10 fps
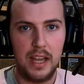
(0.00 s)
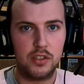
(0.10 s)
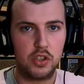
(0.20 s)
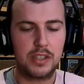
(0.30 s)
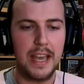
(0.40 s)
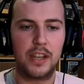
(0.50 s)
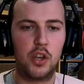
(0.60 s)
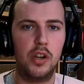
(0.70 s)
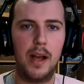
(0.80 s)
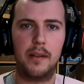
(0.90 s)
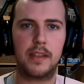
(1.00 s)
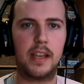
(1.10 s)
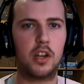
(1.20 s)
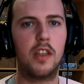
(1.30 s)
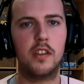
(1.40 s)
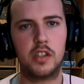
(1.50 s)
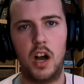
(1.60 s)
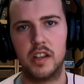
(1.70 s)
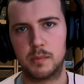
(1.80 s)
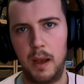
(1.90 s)
and just get good at get good at the
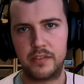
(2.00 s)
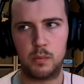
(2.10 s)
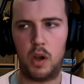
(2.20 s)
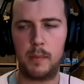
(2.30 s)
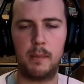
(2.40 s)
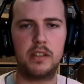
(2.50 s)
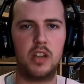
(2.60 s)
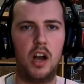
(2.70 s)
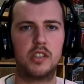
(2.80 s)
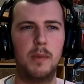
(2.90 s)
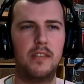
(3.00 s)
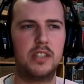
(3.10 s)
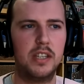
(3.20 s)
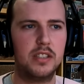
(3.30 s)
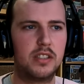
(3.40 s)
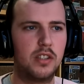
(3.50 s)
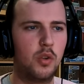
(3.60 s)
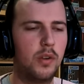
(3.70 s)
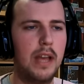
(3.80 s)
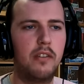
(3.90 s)
darts maths. And what I mean by darts maths is
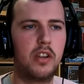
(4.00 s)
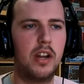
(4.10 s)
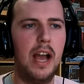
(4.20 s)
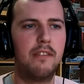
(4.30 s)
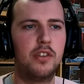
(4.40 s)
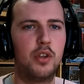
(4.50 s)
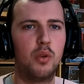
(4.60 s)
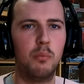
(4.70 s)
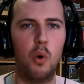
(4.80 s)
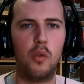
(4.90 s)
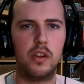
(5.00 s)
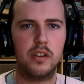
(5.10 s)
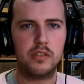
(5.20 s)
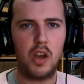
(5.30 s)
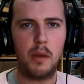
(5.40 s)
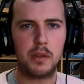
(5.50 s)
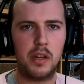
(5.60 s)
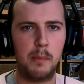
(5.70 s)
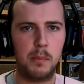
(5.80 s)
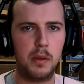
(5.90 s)
you're never going to have to do more than times a
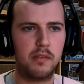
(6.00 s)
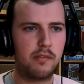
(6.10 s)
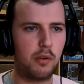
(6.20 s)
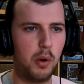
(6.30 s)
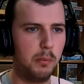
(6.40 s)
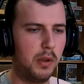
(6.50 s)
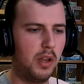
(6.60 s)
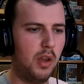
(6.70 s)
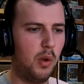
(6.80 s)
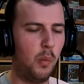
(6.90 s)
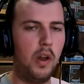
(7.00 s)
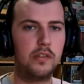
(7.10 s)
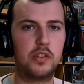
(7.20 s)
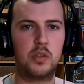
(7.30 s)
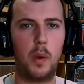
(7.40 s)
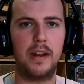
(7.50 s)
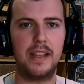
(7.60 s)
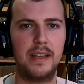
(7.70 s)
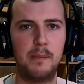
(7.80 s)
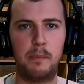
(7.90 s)
number from one to
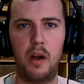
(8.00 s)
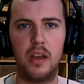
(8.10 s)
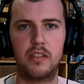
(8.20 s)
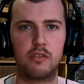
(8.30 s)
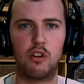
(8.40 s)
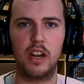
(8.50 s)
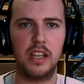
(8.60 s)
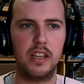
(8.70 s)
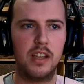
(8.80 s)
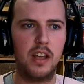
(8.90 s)
twenty by three,